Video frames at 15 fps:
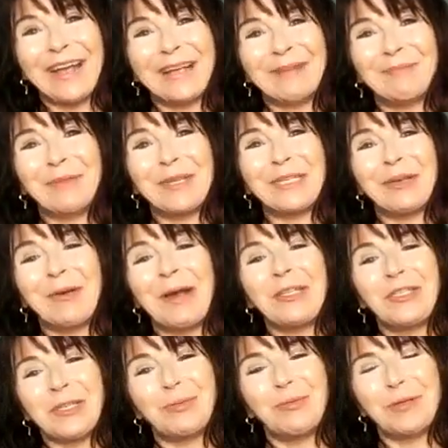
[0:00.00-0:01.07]
Um, so
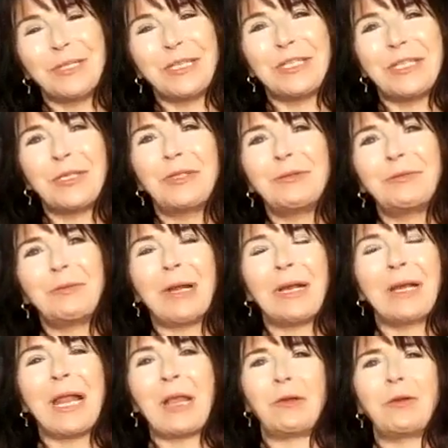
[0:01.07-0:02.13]
I just wanted to
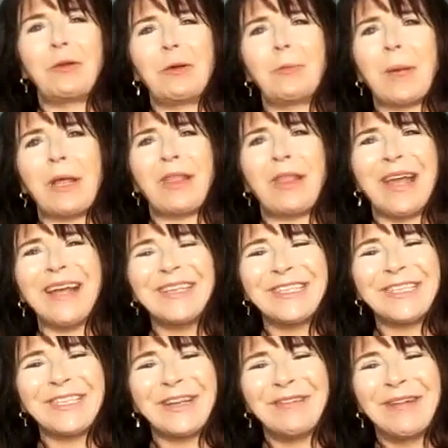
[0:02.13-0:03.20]
let you know about
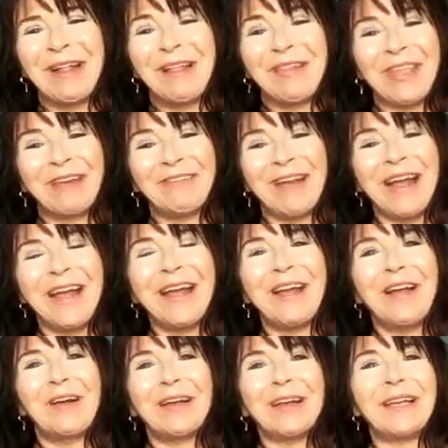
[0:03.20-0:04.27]
that. So there
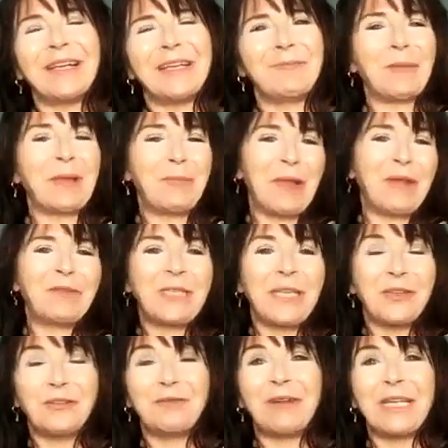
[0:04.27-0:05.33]
are, um, I may have
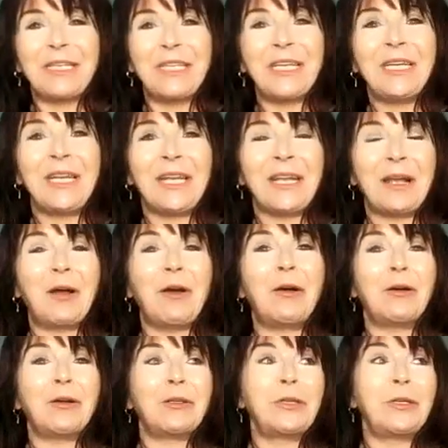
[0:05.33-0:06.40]
said already,
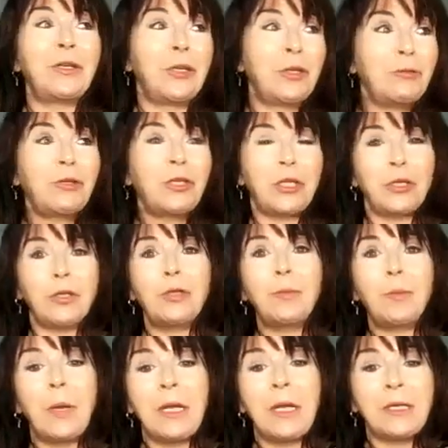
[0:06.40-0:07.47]
on
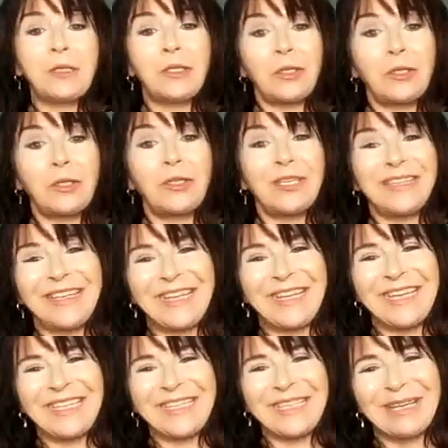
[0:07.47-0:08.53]
YouTube,
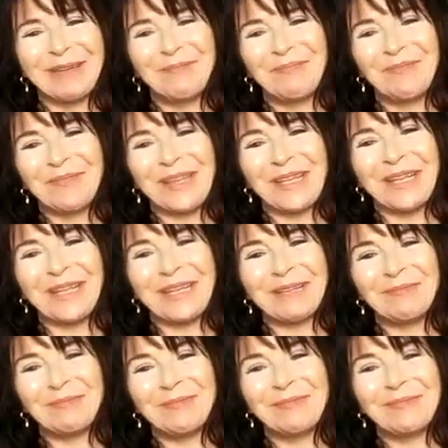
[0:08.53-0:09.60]
certainly some
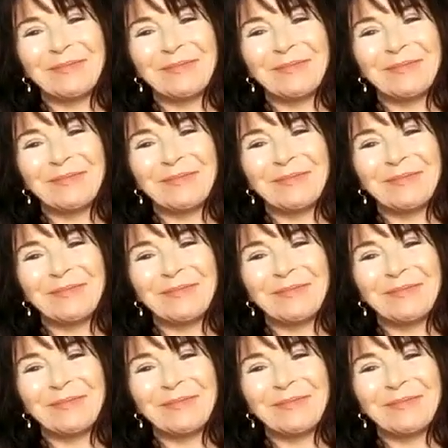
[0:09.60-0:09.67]
um,